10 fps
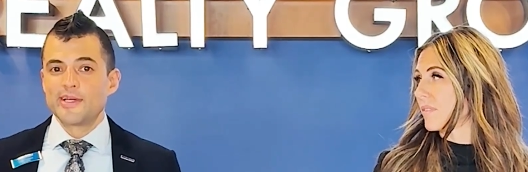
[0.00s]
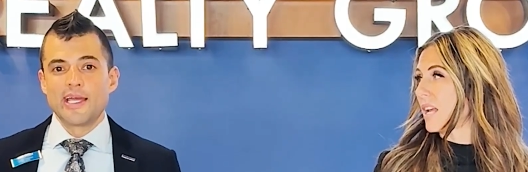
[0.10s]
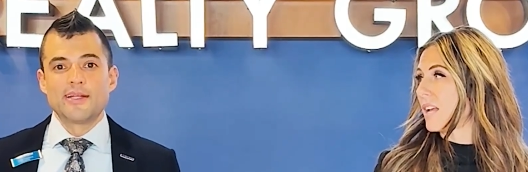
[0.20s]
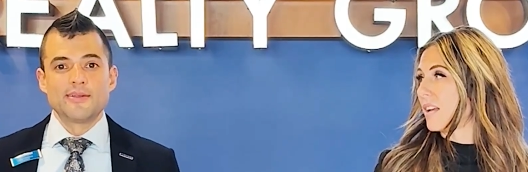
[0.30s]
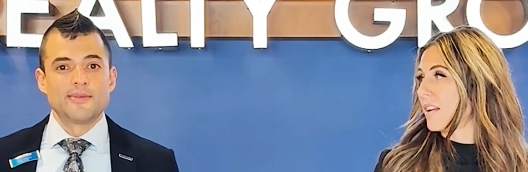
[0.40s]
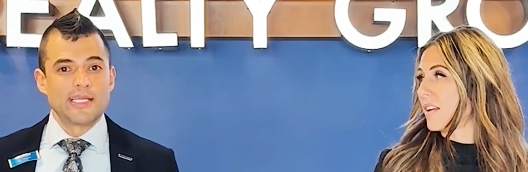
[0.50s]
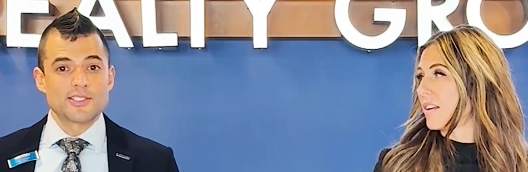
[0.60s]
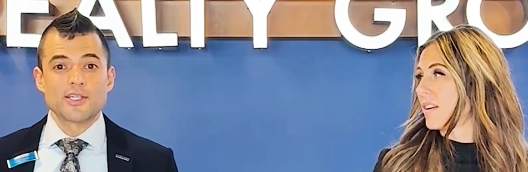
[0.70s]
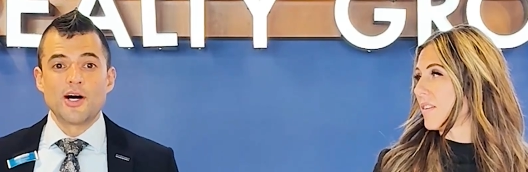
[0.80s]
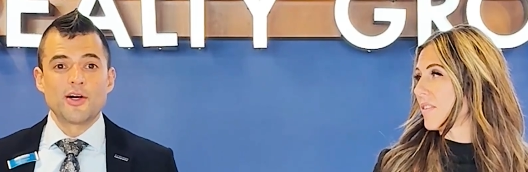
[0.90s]
Speaker 1: Again,
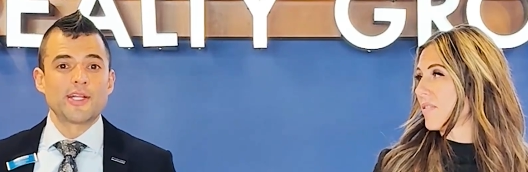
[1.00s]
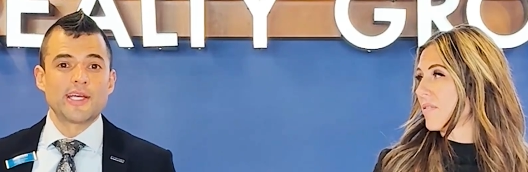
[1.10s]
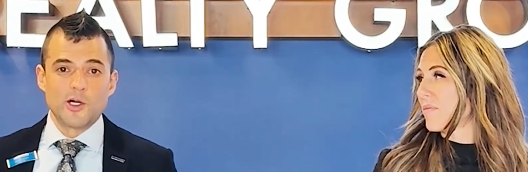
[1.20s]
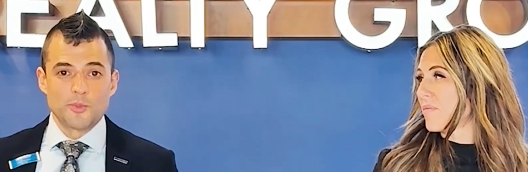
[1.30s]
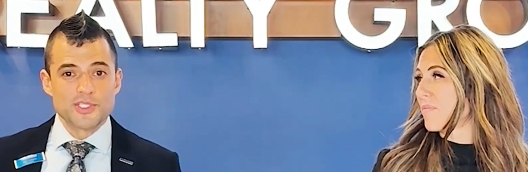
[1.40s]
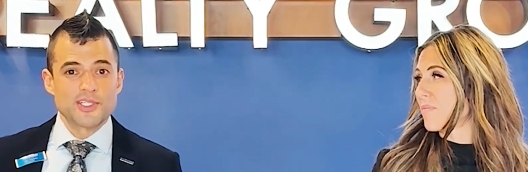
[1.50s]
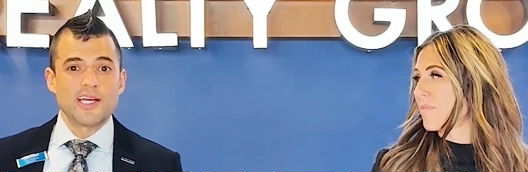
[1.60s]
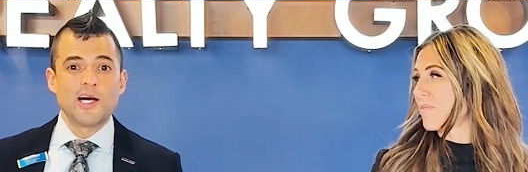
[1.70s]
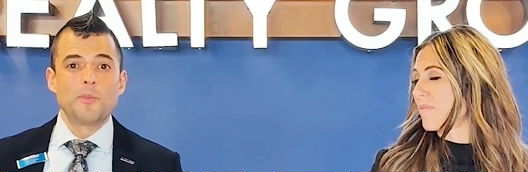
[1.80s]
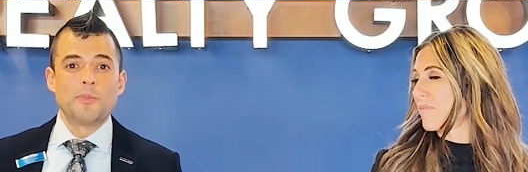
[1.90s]
that's all going to help. It's going
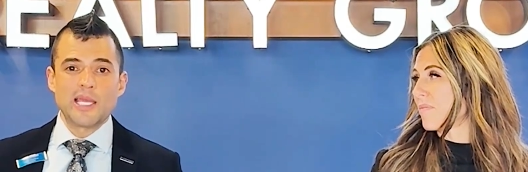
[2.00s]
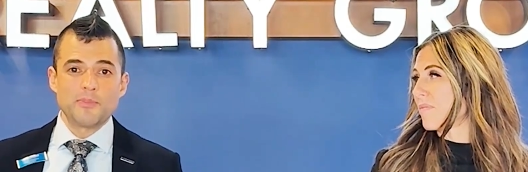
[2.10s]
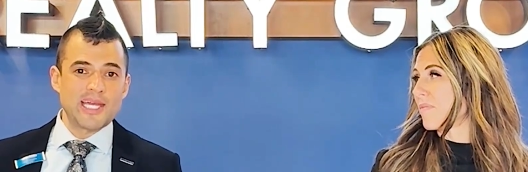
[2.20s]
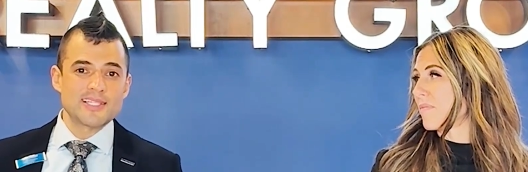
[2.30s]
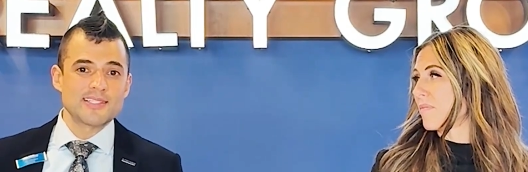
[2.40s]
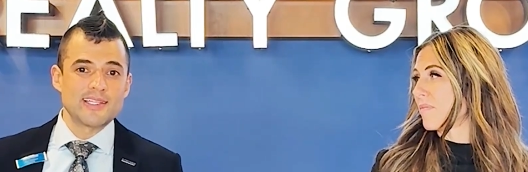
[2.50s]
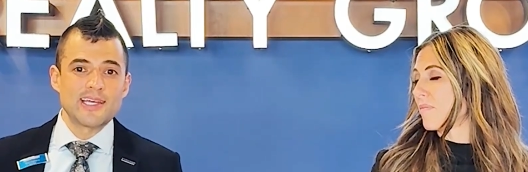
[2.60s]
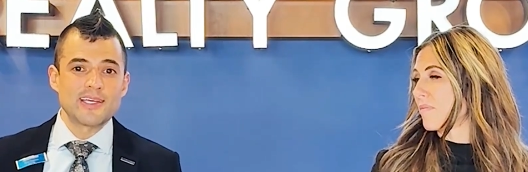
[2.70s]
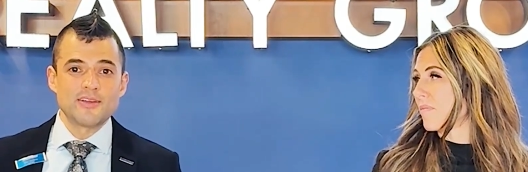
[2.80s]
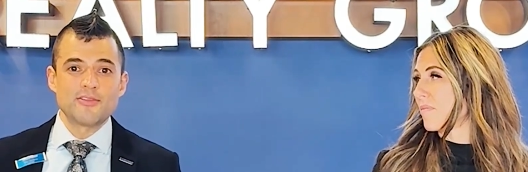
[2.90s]
to help bypass the
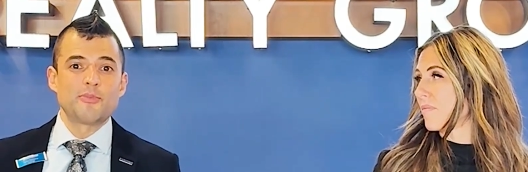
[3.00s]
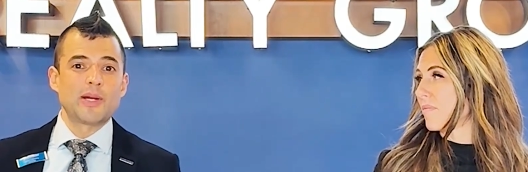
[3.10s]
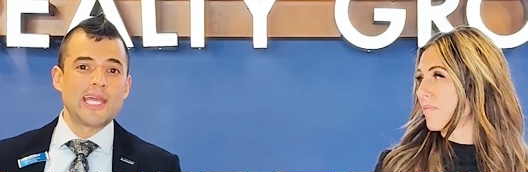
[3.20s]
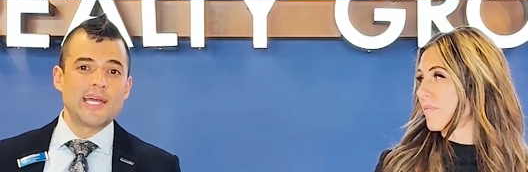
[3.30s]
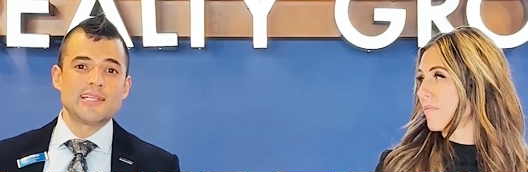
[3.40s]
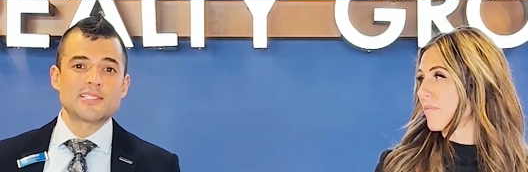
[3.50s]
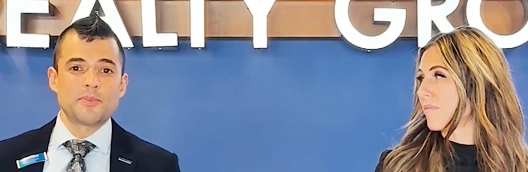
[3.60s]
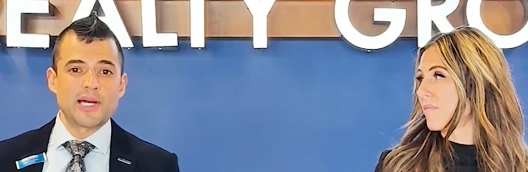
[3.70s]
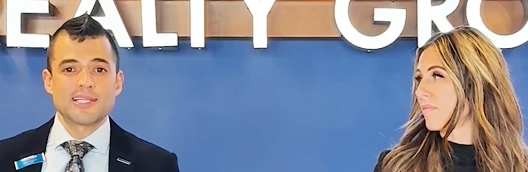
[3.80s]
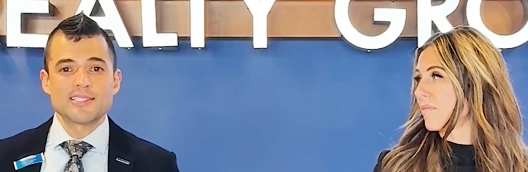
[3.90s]
negative by adding
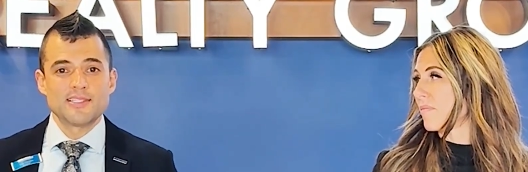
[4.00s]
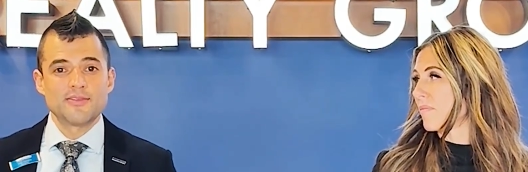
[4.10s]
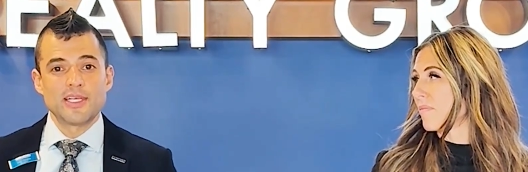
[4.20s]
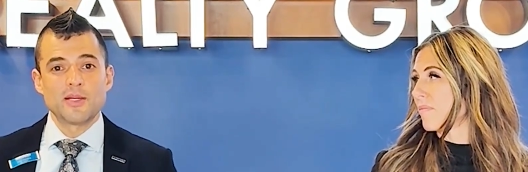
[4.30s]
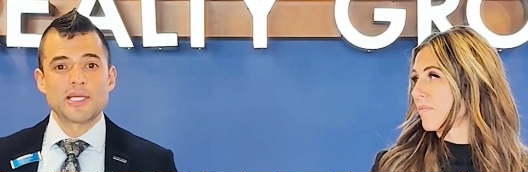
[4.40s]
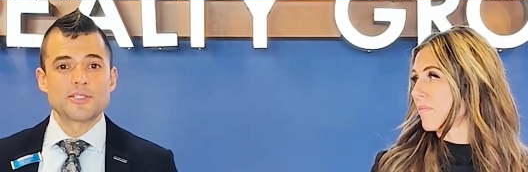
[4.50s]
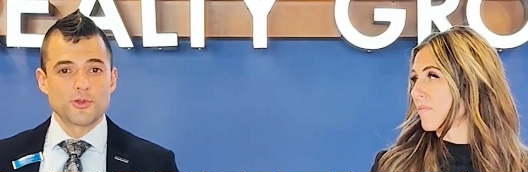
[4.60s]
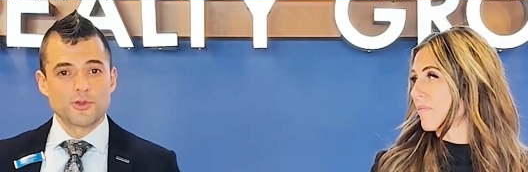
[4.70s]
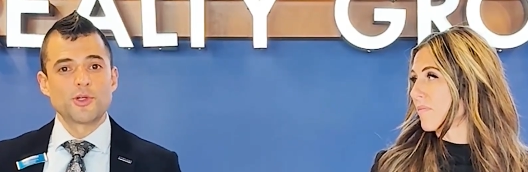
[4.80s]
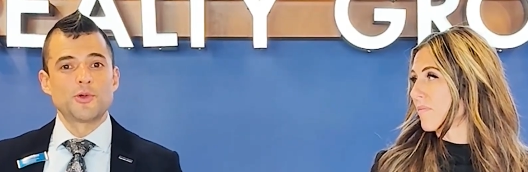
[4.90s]
some positive and get my
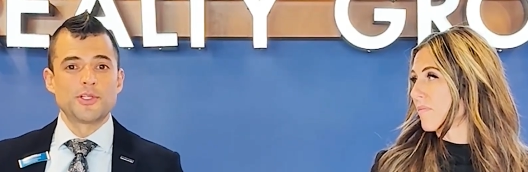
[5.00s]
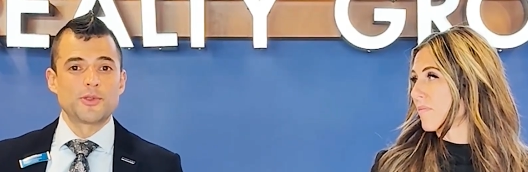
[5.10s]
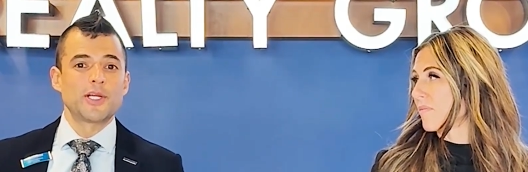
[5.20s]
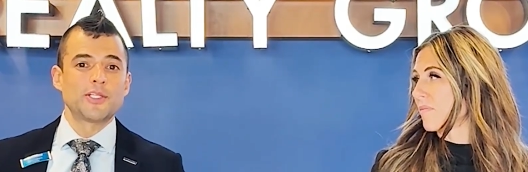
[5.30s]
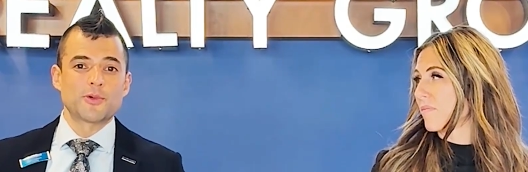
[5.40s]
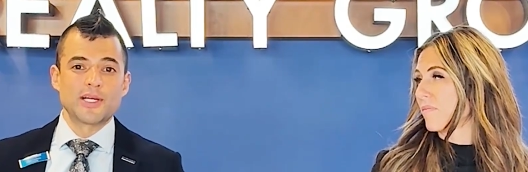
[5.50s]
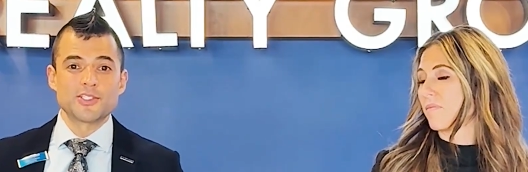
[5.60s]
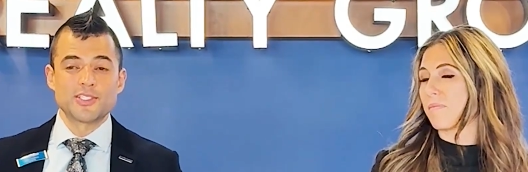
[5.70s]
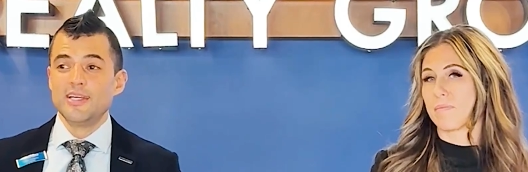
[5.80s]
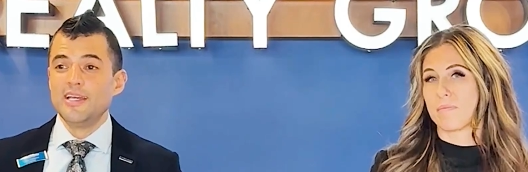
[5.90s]
score going in the right
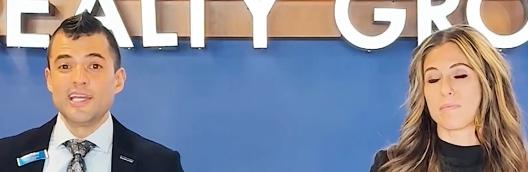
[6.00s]
direction.